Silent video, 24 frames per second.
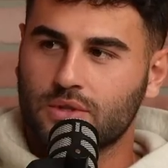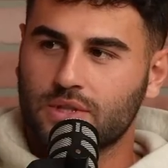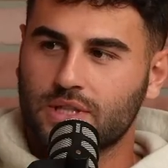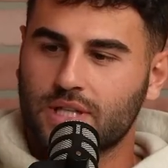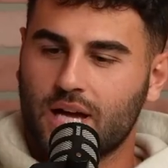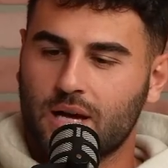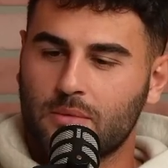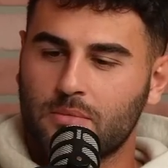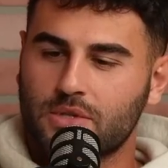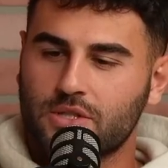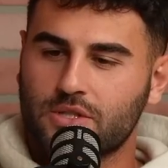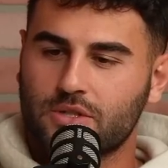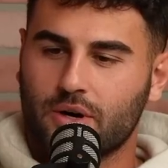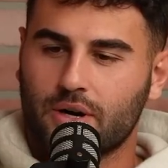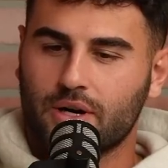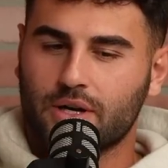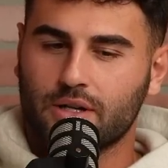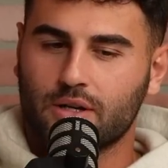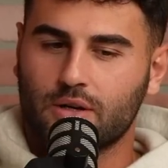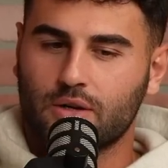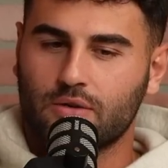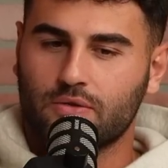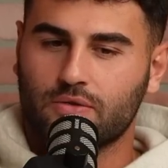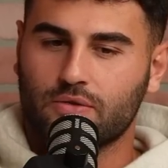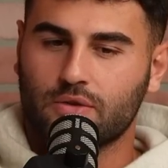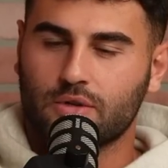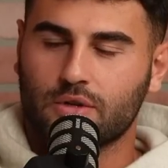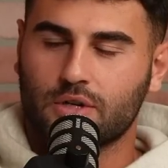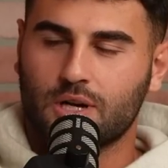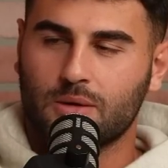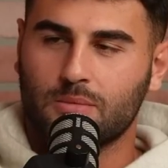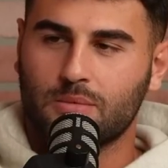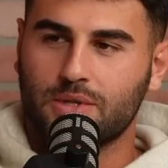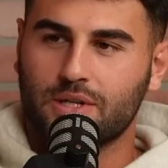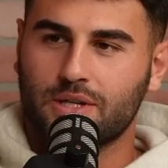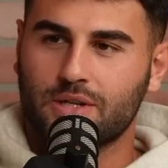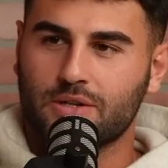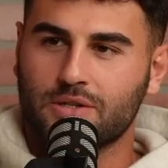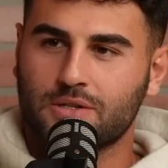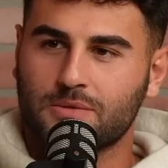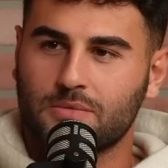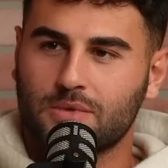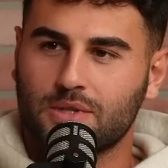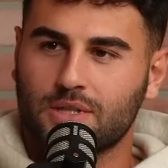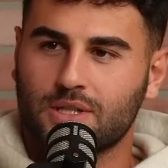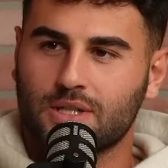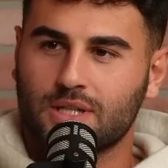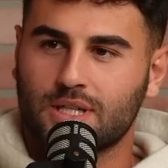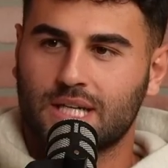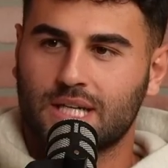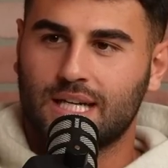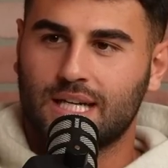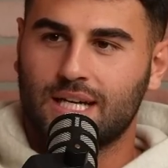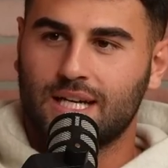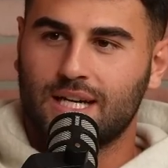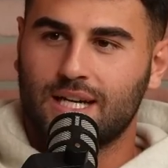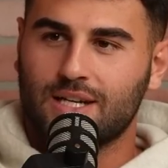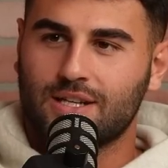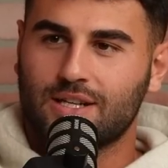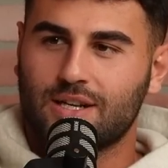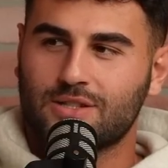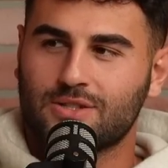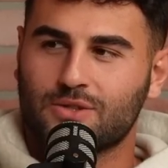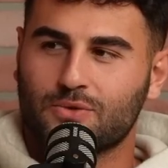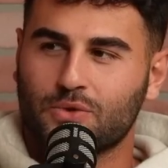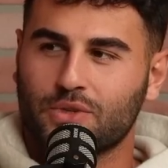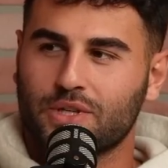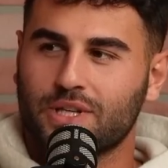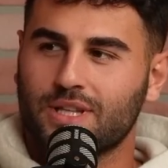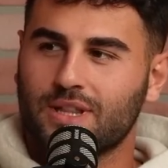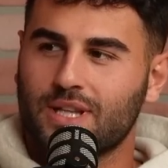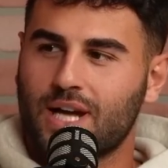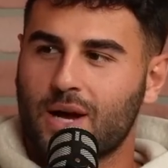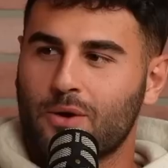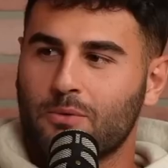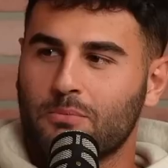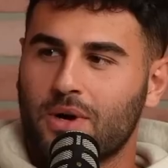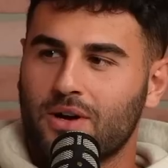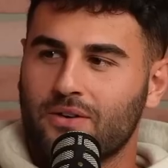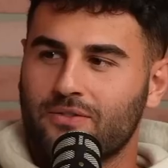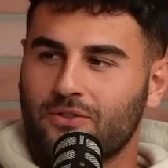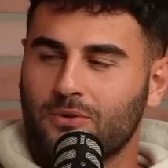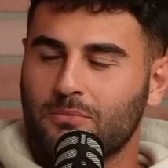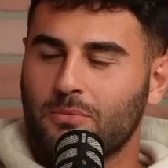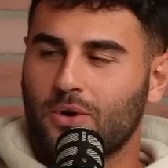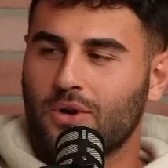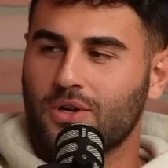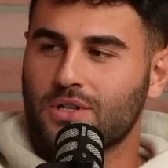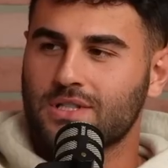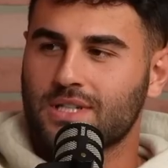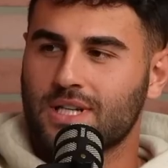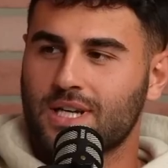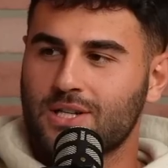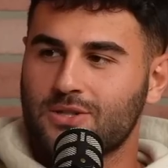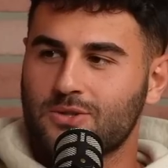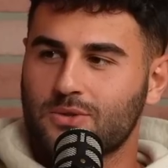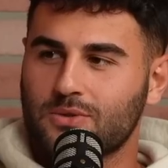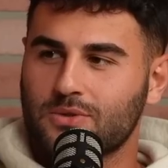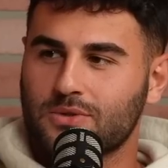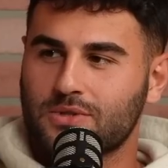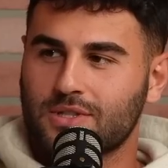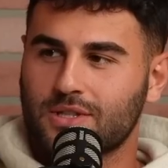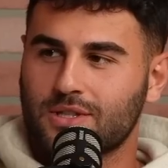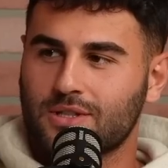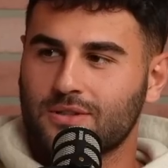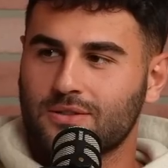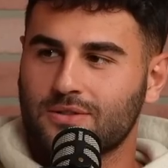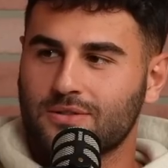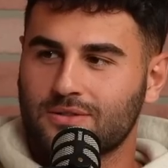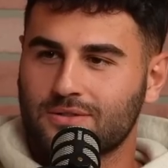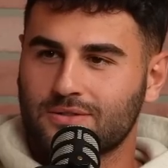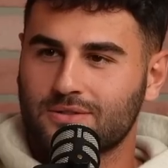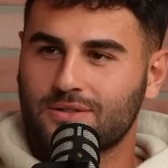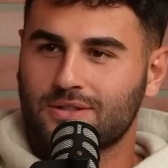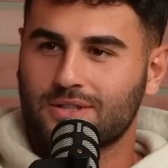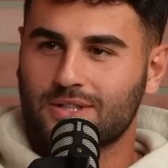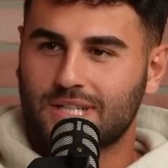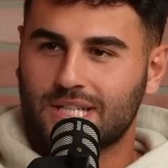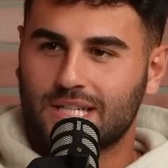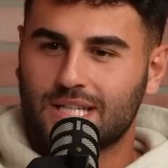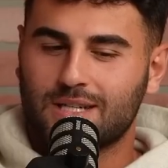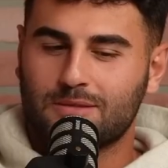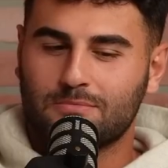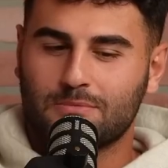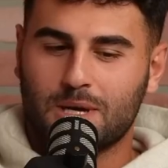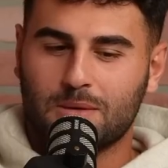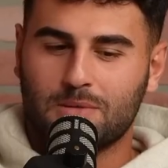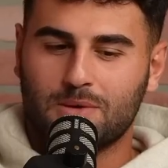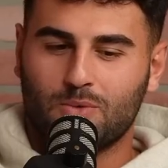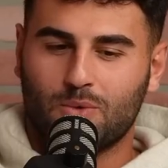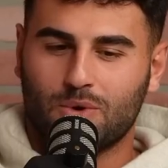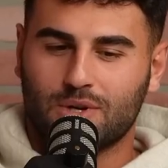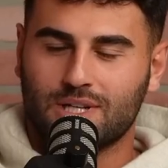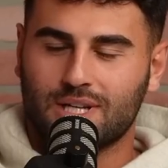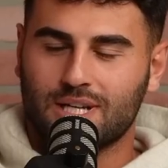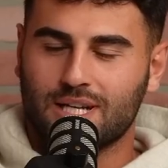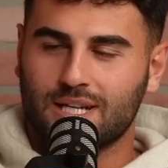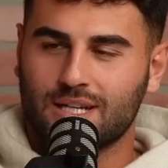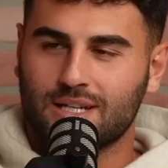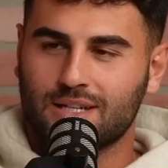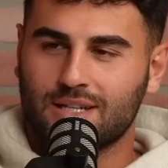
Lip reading: Yeah, I've been trying to go for a couple years, but doesn't really align with my football schedule. So maybe one day.